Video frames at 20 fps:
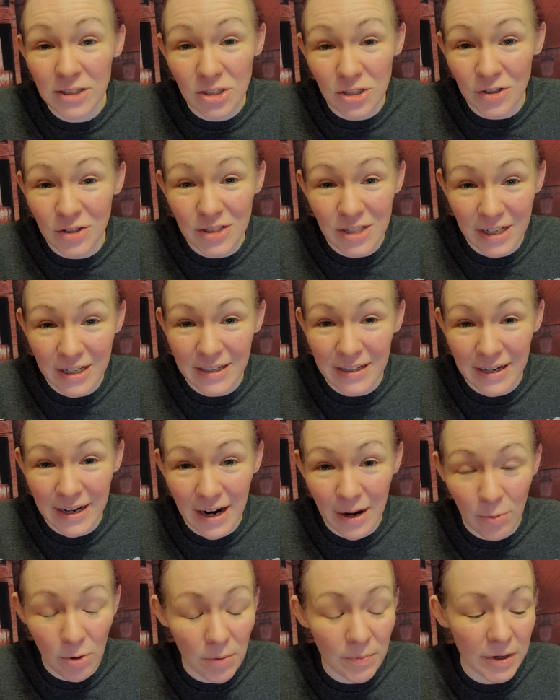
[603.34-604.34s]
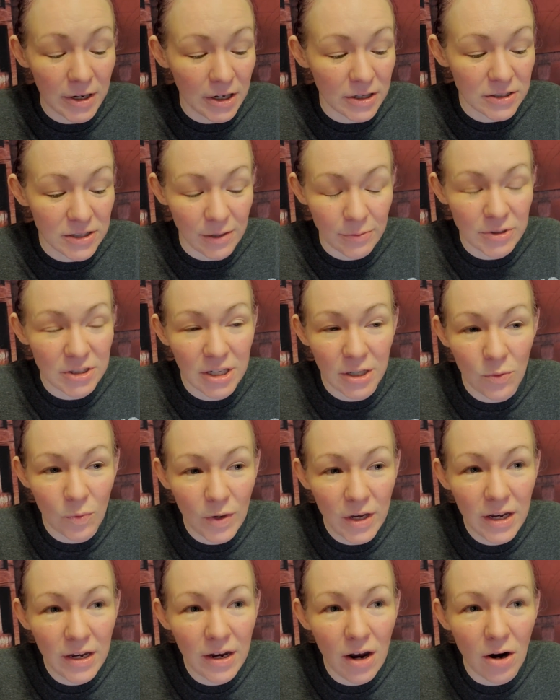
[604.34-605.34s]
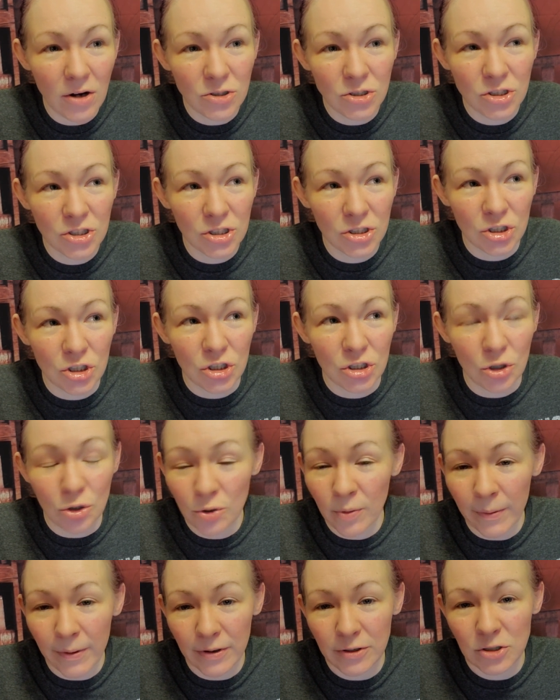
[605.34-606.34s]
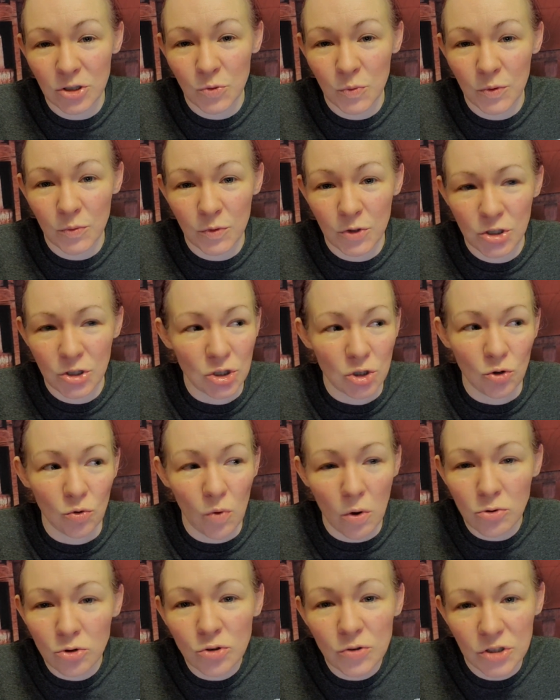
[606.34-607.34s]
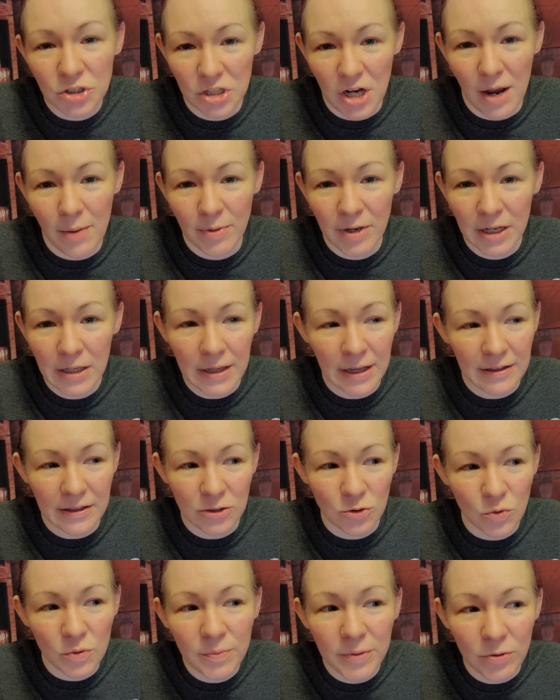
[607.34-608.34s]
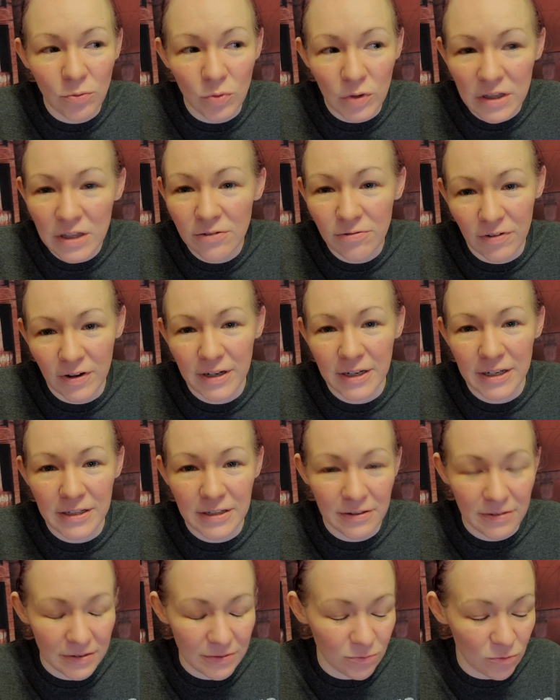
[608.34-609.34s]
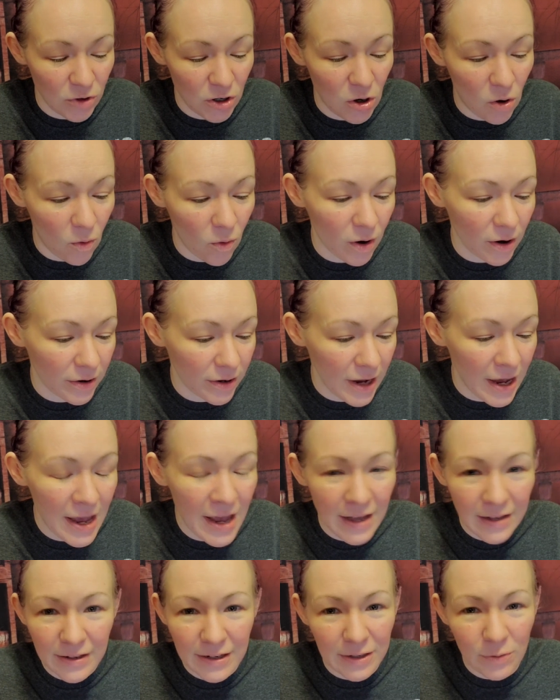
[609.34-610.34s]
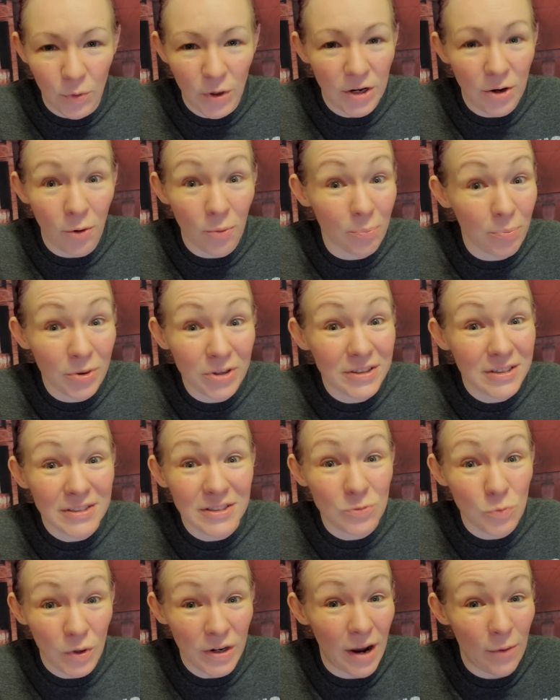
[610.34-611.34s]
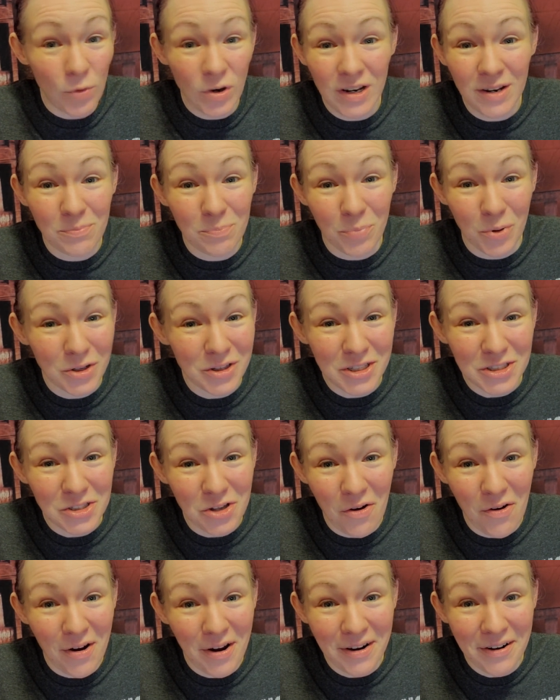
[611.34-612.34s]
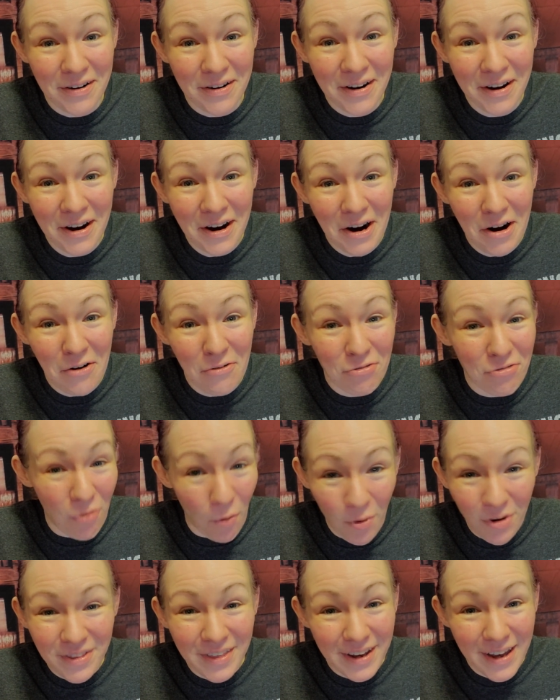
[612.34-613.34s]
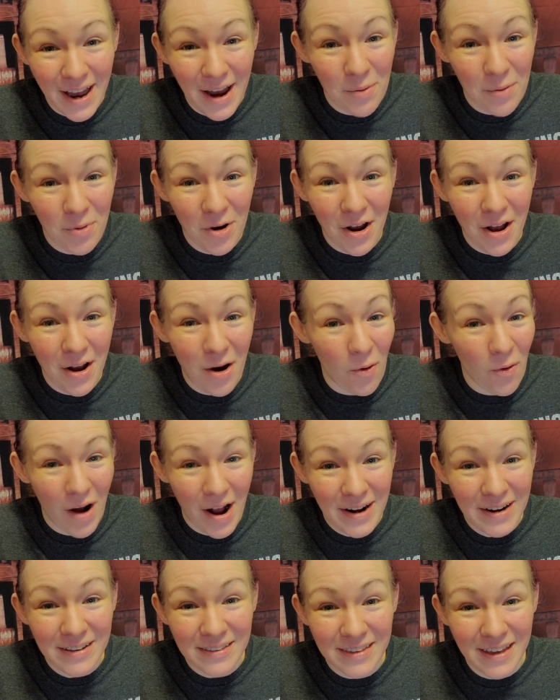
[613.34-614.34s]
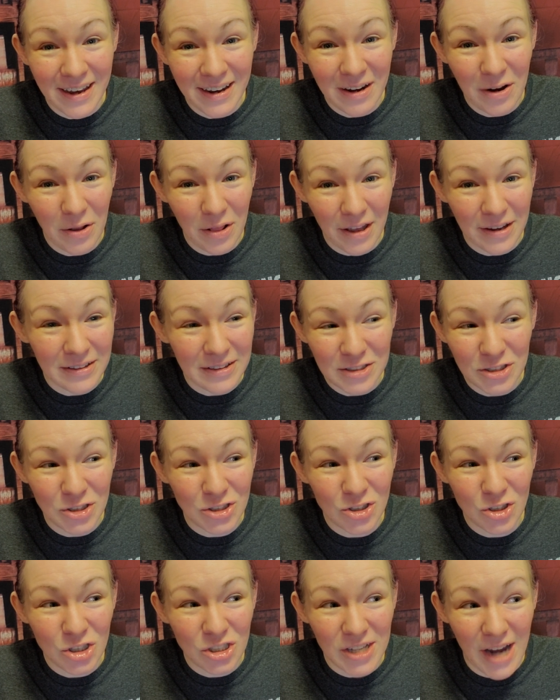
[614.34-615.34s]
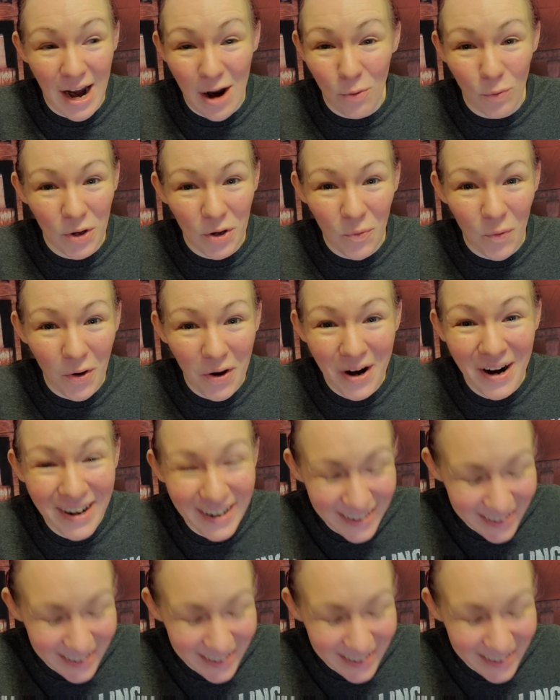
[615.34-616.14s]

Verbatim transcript: started taking the camera, because I was like, we are such gurus when we're just grocery shopping. Like, this would be really funny to record. Like, we don't put this, we, we didn't put this on for the camera or anything. You're like, this is just how we were.